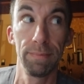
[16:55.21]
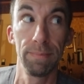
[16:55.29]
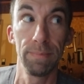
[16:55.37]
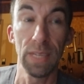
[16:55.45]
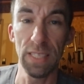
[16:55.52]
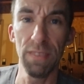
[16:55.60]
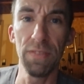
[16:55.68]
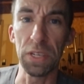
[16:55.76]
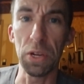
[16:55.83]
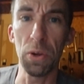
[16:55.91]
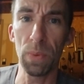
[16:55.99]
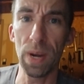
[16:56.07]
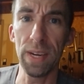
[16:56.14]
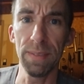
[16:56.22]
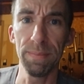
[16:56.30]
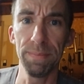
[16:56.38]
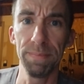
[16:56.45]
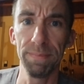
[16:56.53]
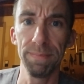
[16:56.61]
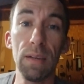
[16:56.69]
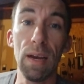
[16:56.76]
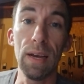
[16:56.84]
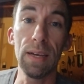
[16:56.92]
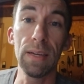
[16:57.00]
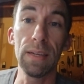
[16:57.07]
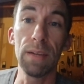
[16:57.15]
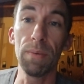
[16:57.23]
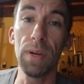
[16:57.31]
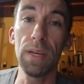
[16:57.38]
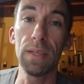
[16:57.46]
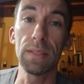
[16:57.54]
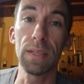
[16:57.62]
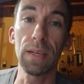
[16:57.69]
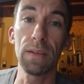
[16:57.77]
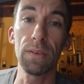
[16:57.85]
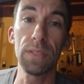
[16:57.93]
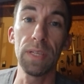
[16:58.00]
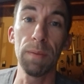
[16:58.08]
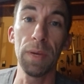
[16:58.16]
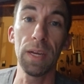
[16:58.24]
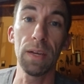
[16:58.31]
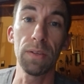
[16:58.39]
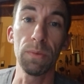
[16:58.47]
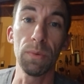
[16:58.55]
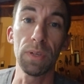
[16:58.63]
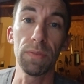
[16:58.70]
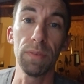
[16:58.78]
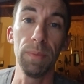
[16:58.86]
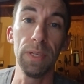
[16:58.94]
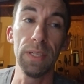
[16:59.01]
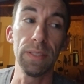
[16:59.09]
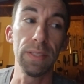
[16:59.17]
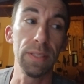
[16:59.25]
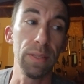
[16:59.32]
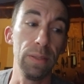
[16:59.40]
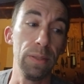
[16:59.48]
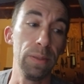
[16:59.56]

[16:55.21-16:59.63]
That's a video, right? I gotta get ready because I gotta go step back out to work for a minute. So